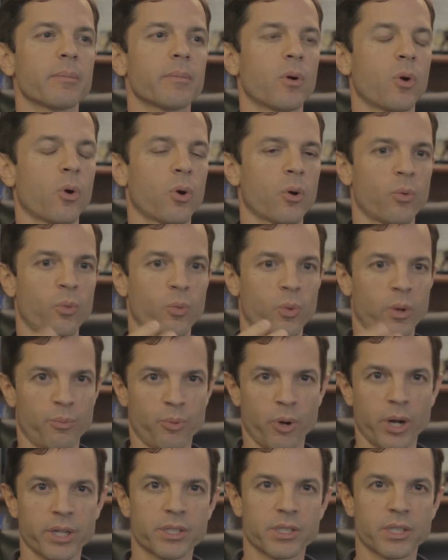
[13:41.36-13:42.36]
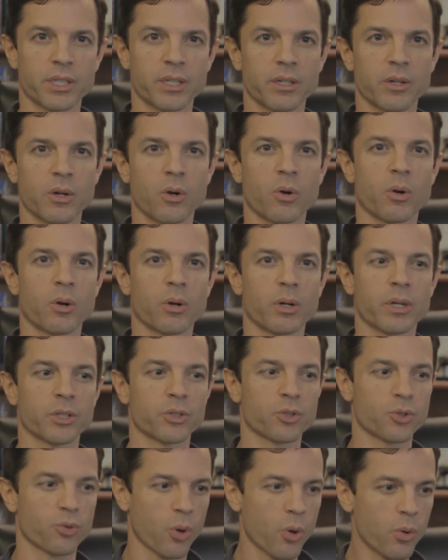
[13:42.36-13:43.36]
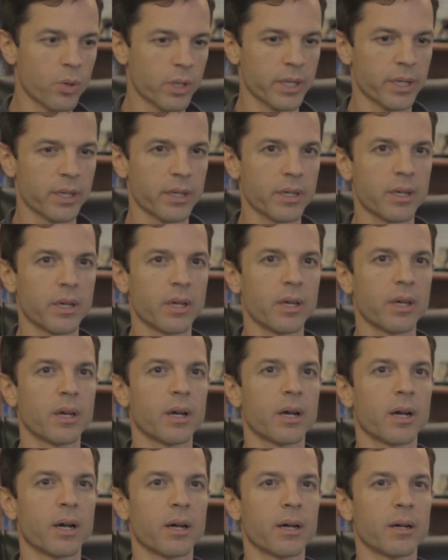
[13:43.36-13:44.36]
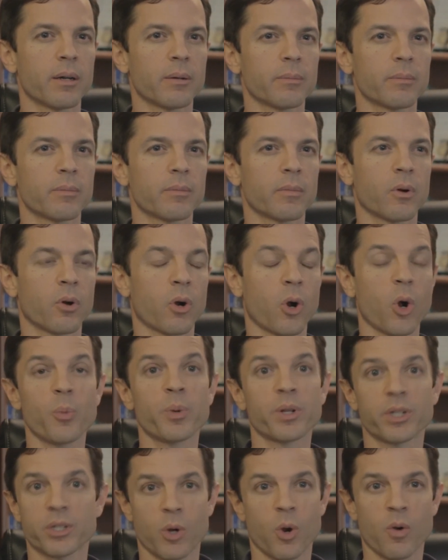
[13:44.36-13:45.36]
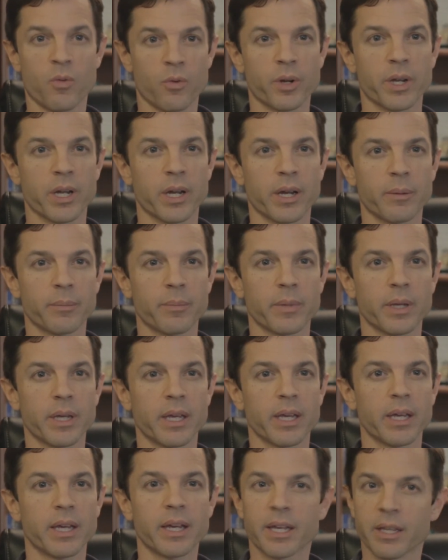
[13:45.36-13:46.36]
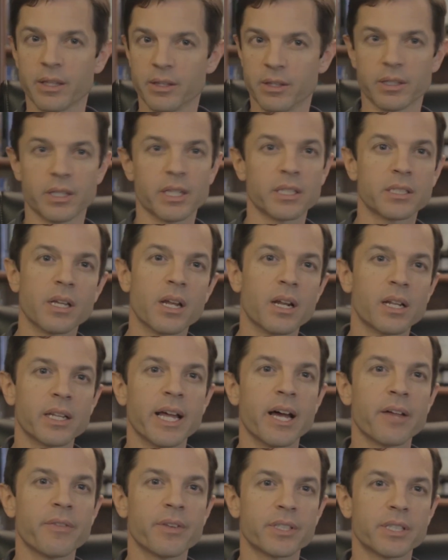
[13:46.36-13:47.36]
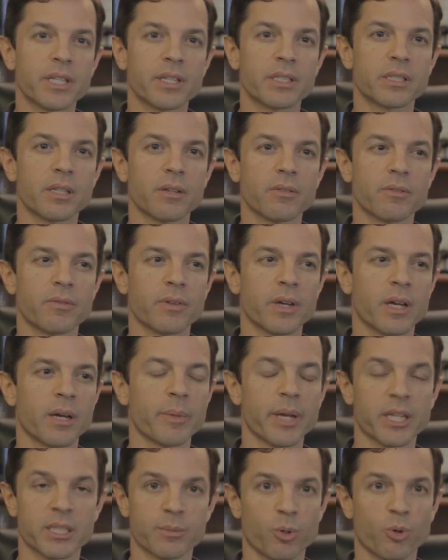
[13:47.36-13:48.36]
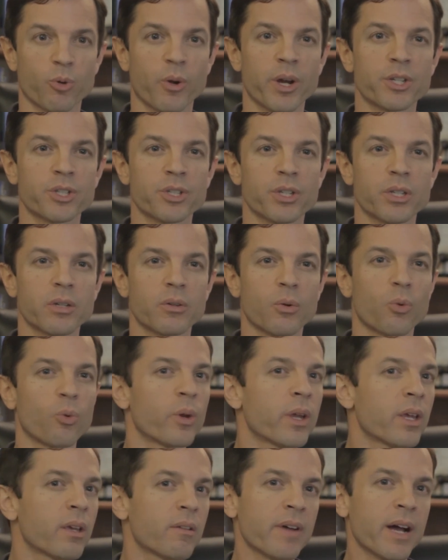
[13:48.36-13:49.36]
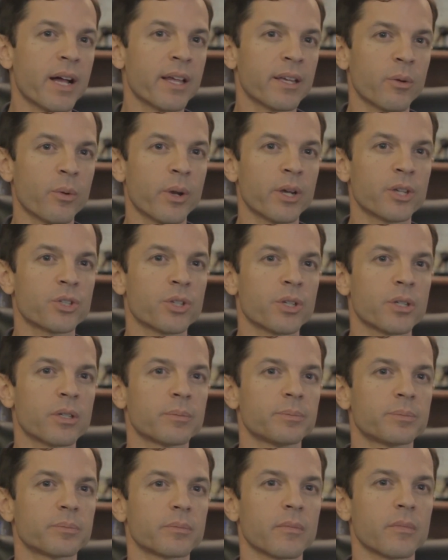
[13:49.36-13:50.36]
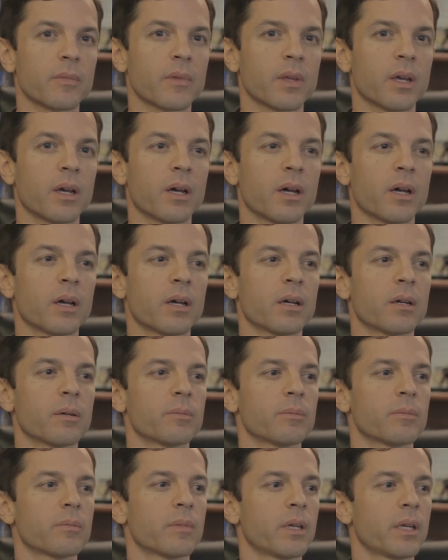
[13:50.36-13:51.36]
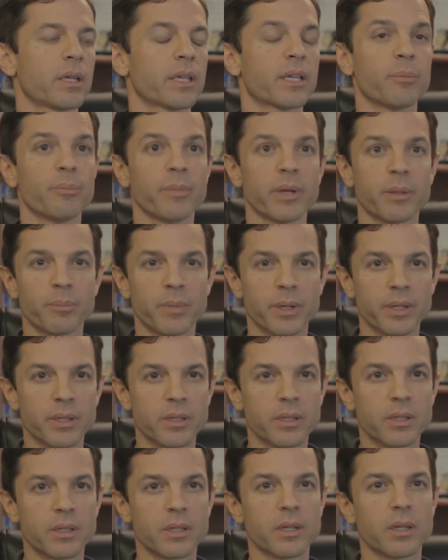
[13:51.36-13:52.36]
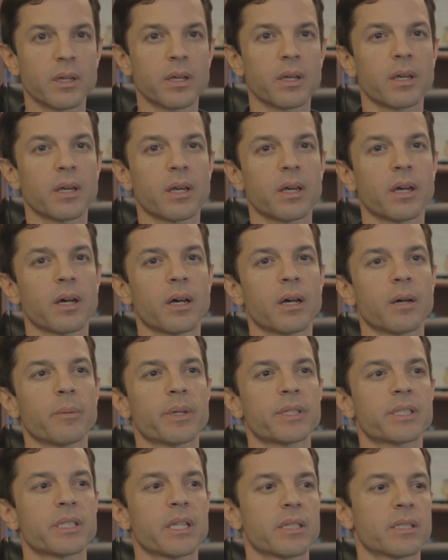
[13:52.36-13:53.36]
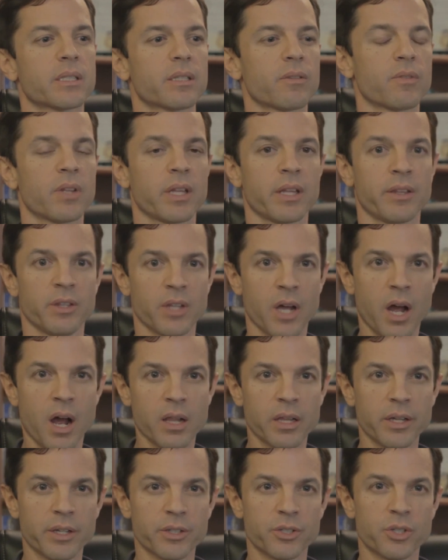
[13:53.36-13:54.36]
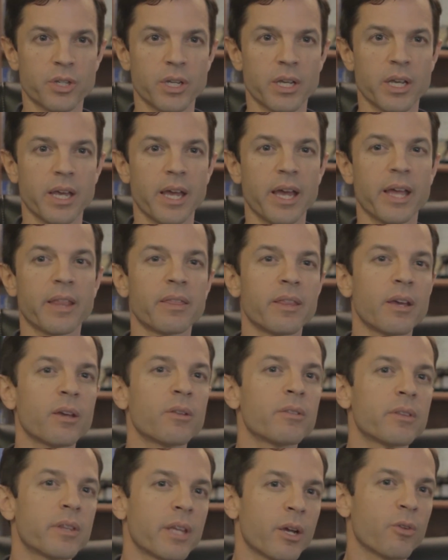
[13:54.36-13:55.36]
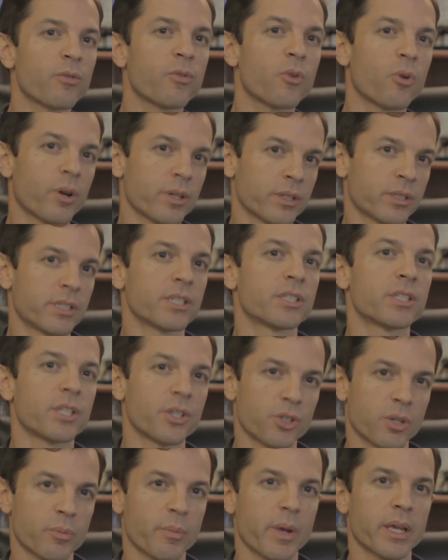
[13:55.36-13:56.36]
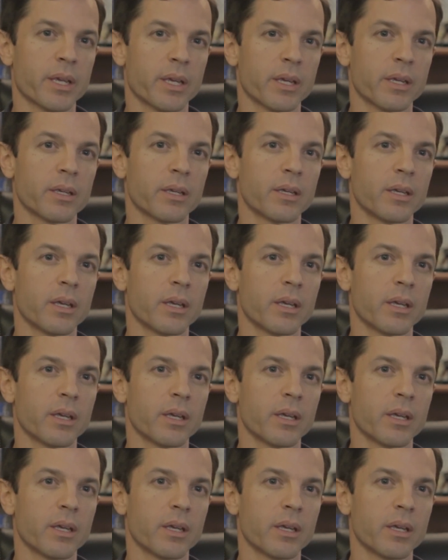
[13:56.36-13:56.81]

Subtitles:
or repressing or controlling or hoping to overcome, again, does not allow the sense of exploration, reevaluation, commitment, a sense of knowledge, and then therefore decision making.